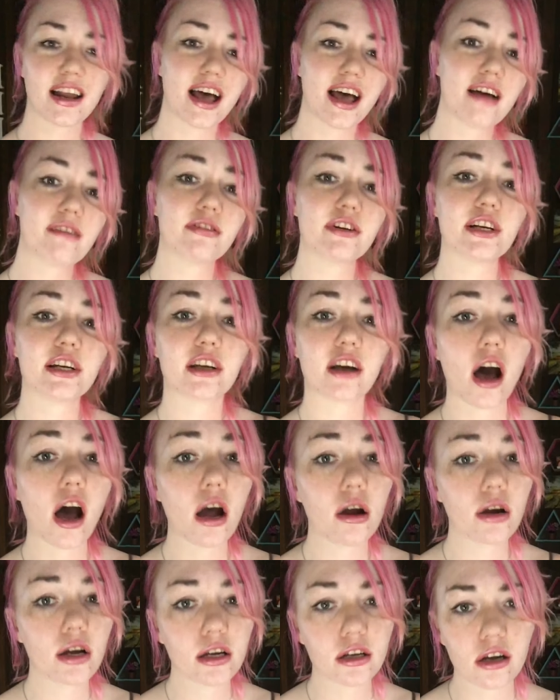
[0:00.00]
every
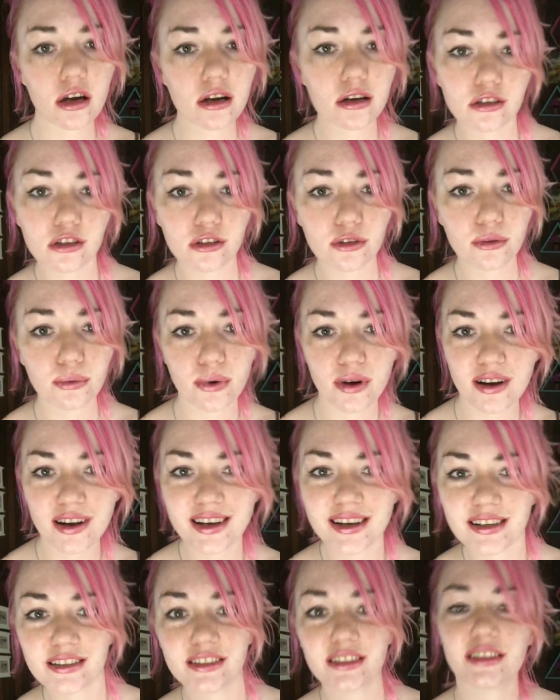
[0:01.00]
car a girl could
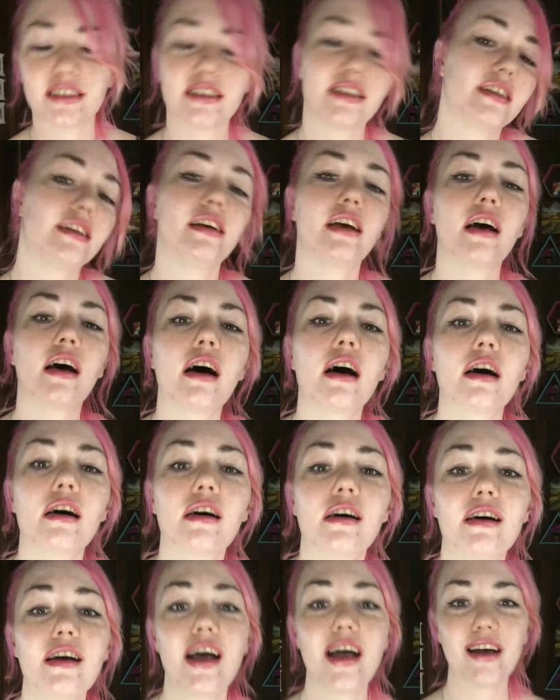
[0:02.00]
want,
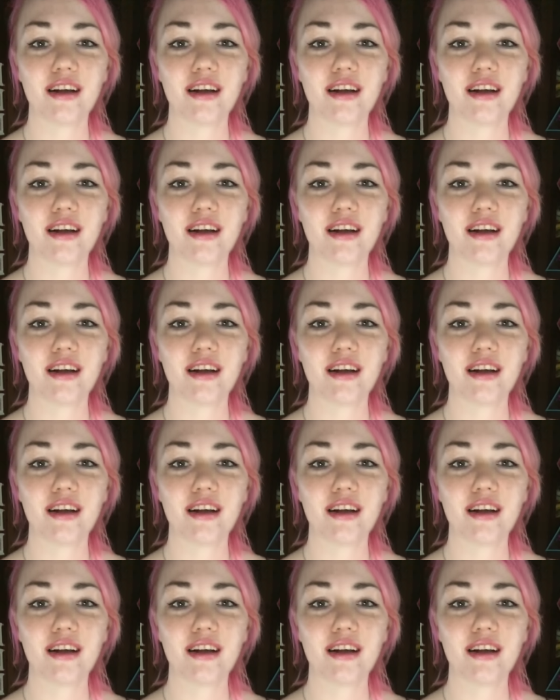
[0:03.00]
yeah.